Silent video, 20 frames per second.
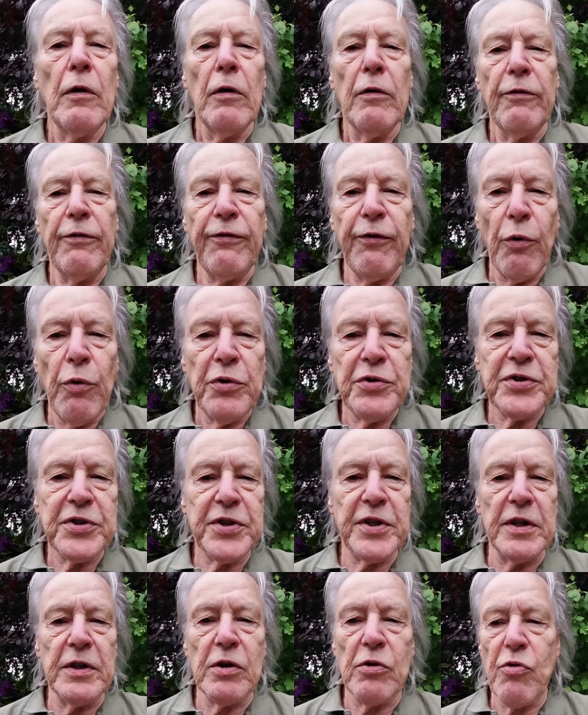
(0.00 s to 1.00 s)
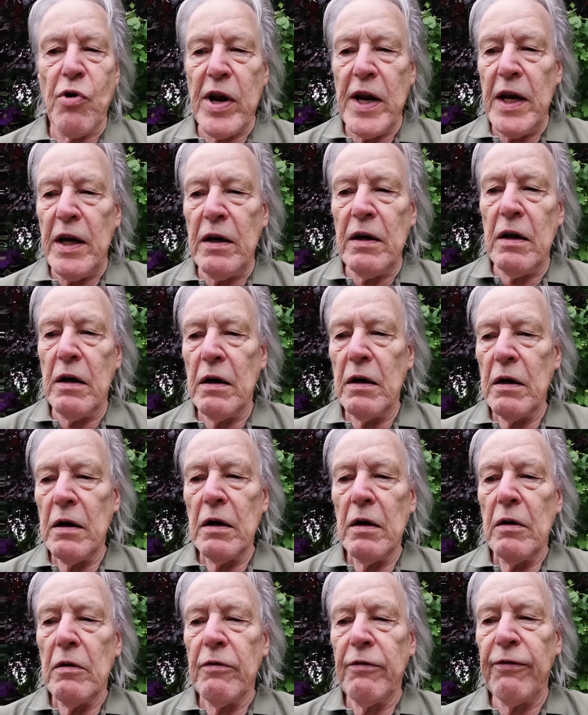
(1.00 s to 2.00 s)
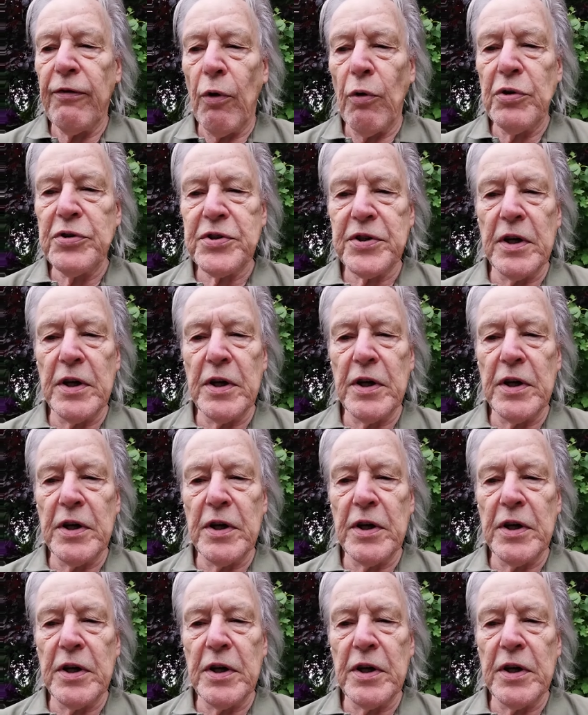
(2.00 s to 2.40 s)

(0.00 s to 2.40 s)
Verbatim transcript: Force and green, force